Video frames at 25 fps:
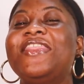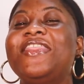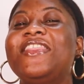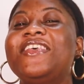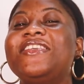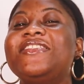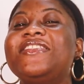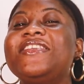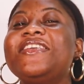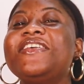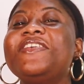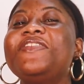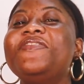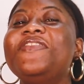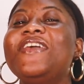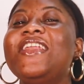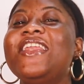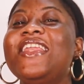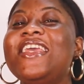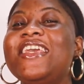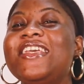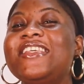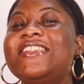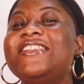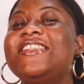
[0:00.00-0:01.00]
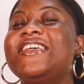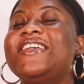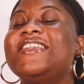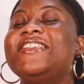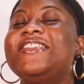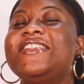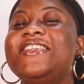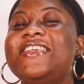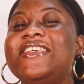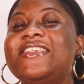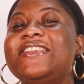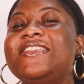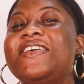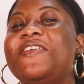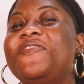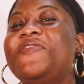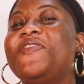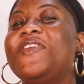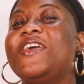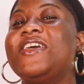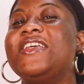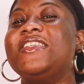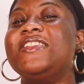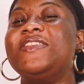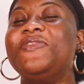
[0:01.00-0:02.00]
The singer released a teaser
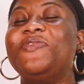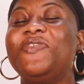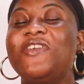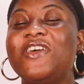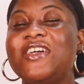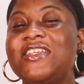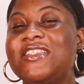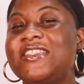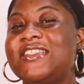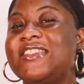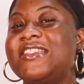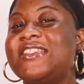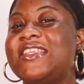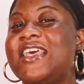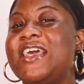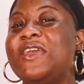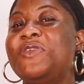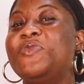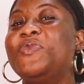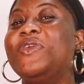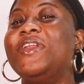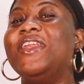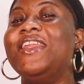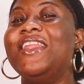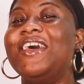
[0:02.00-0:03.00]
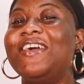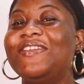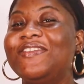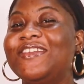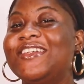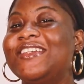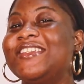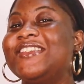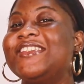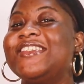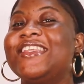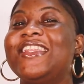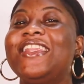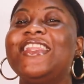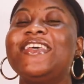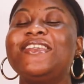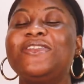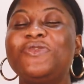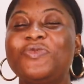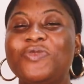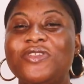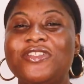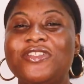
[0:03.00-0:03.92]
for his fans and we loved it. Let's